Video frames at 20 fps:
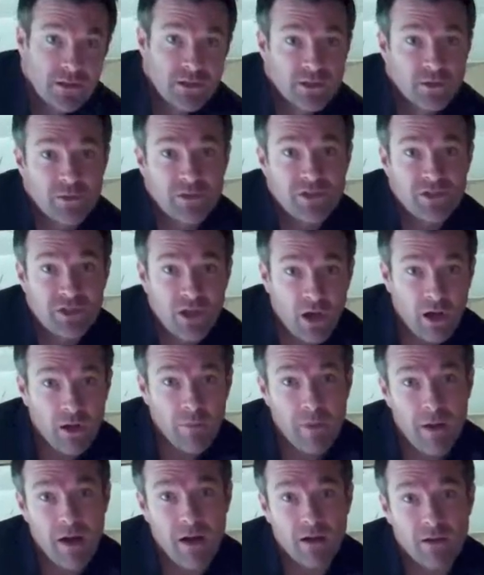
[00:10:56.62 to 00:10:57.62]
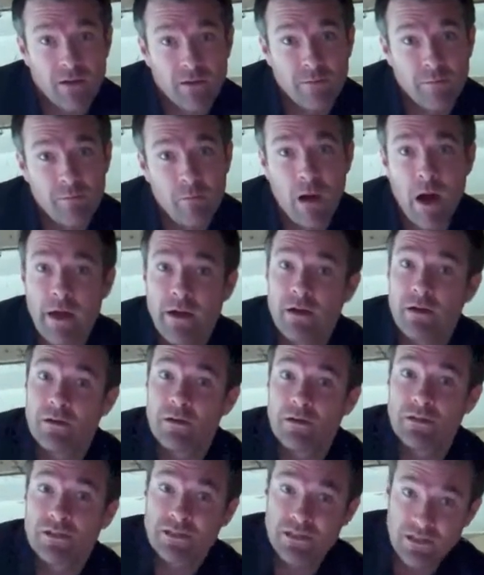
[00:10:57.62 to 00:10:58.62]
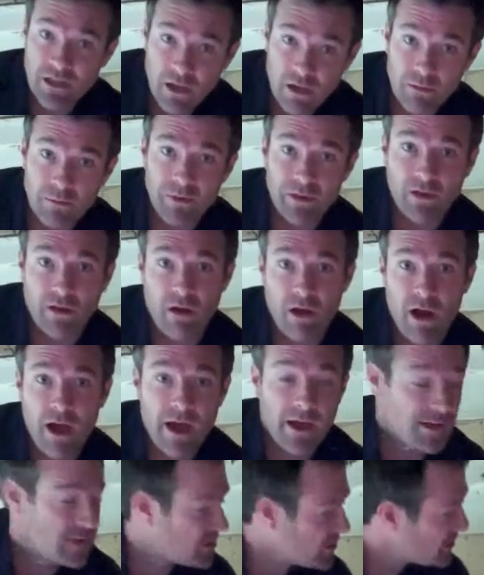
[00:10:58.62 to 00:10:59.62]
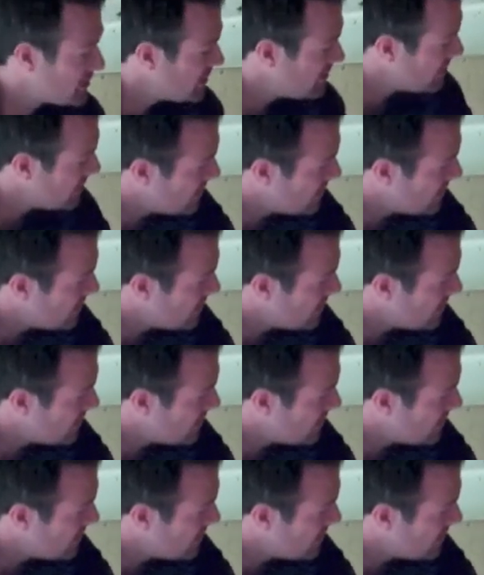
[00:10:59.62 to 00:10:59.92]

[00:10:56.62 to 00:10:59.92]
So when you talk about minor settlement cracks,